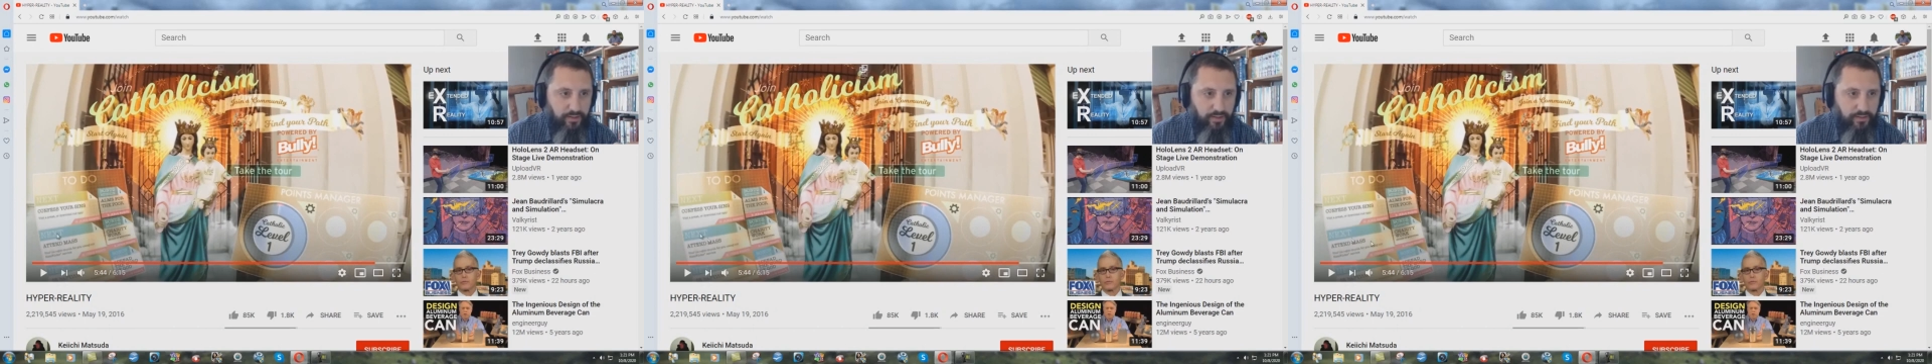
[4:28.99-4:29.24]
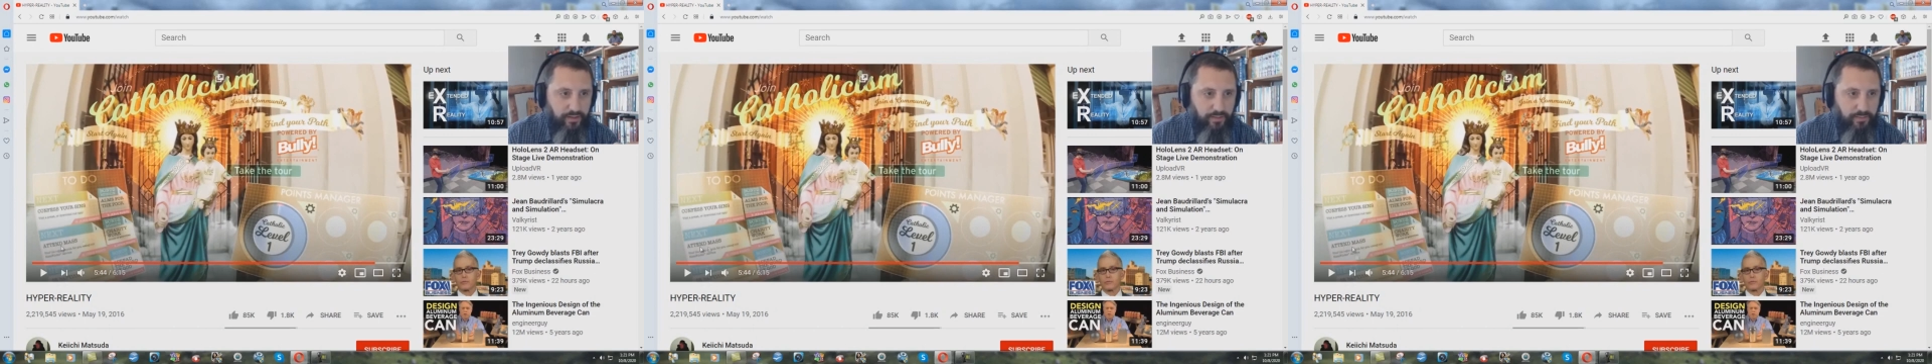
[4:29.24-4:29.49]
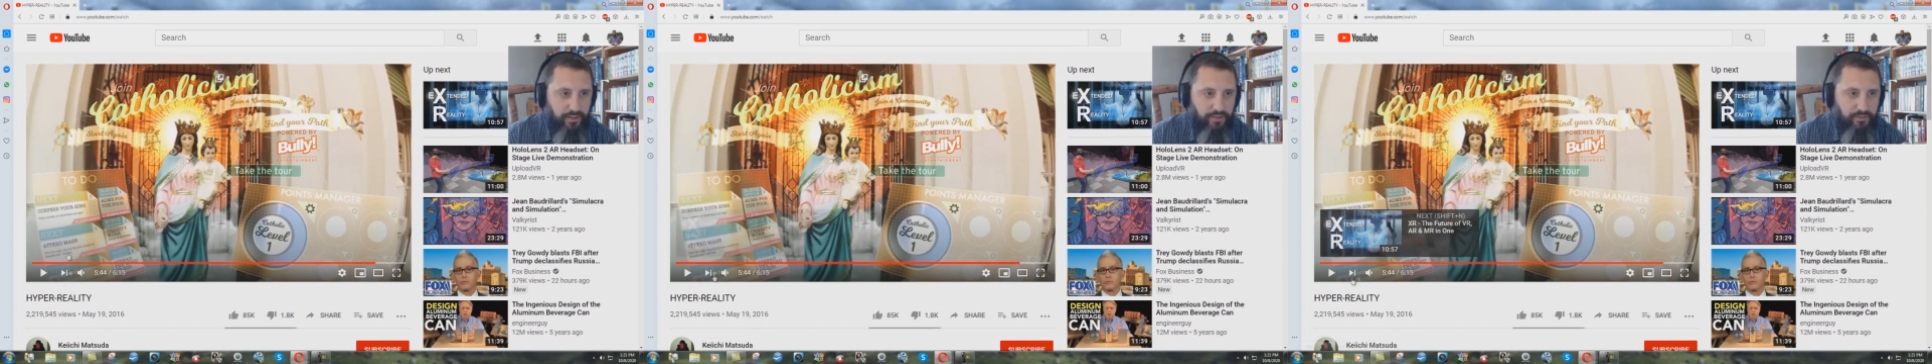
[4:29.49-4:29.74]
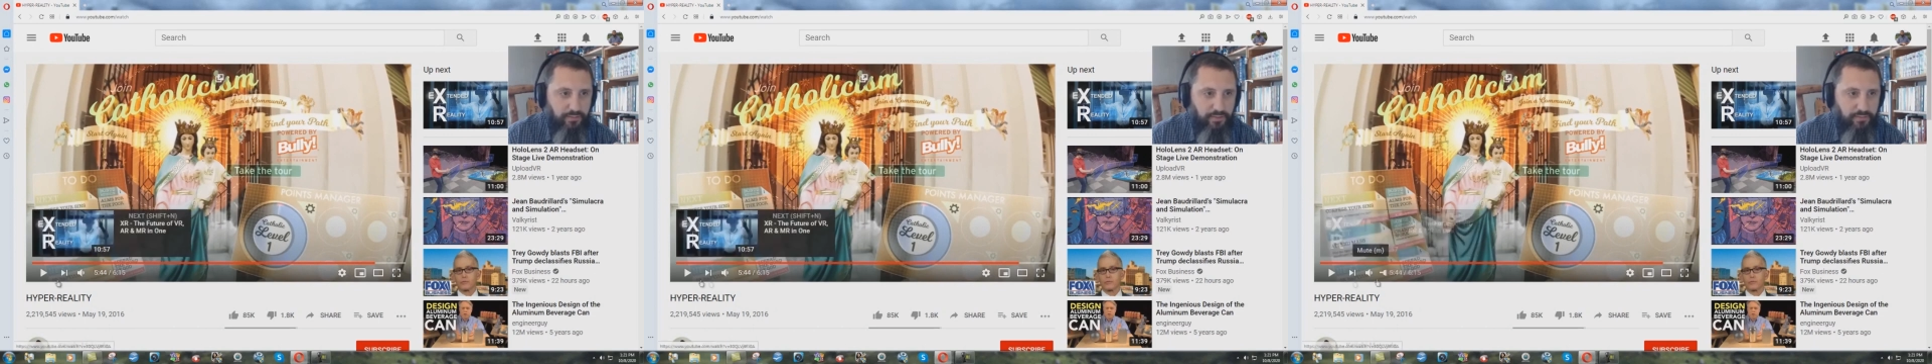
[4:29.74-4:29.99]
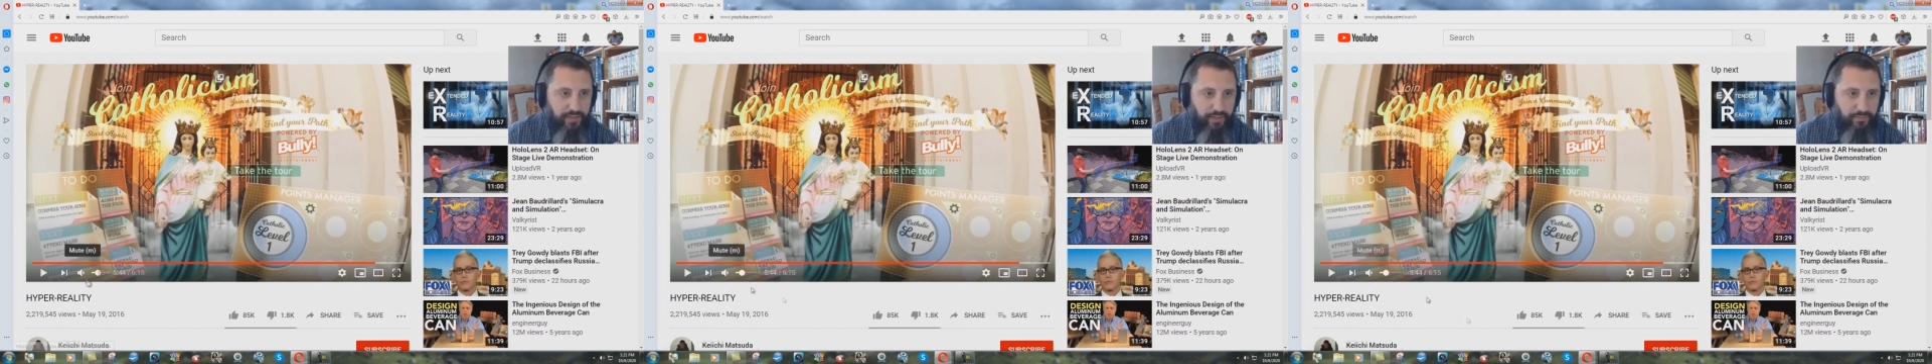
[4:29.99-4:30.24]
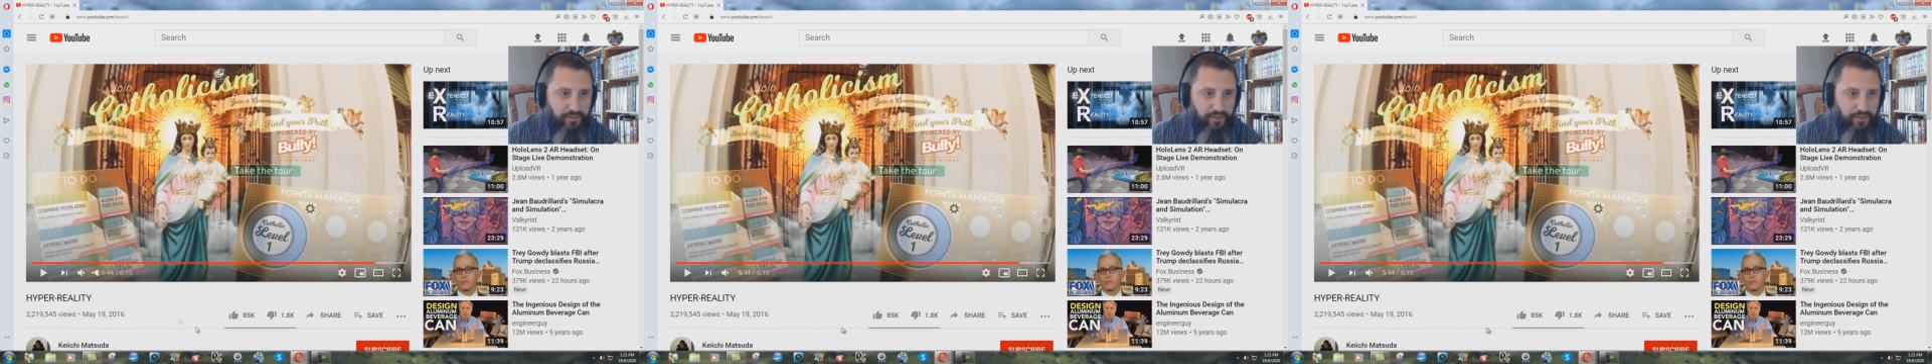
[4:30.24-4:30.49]
uh, mass, be
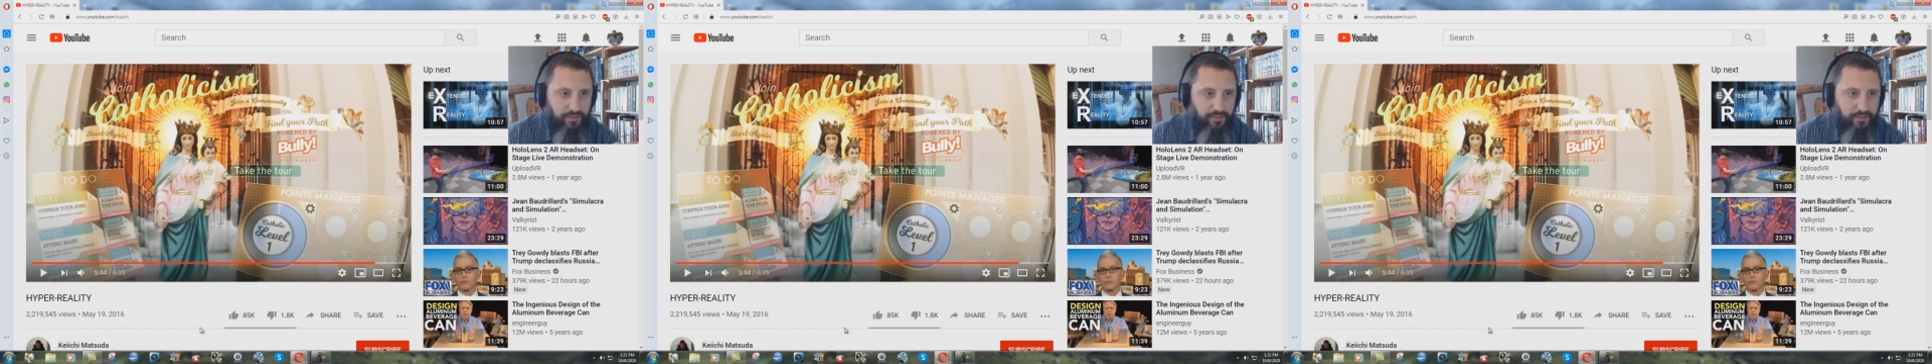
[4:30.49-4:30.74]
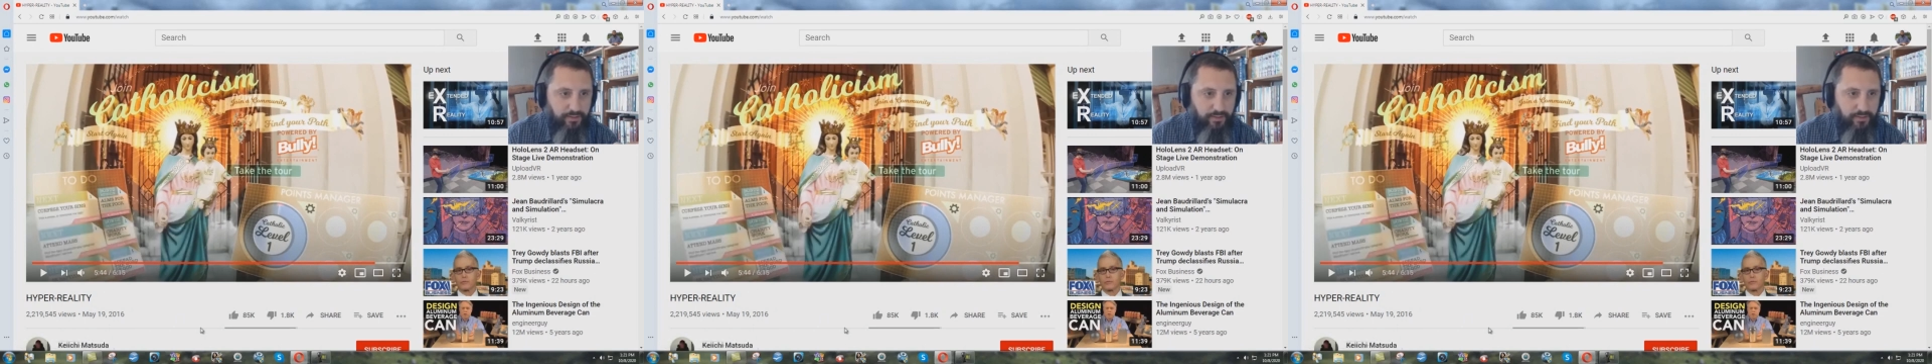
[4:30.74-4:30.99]
baptized,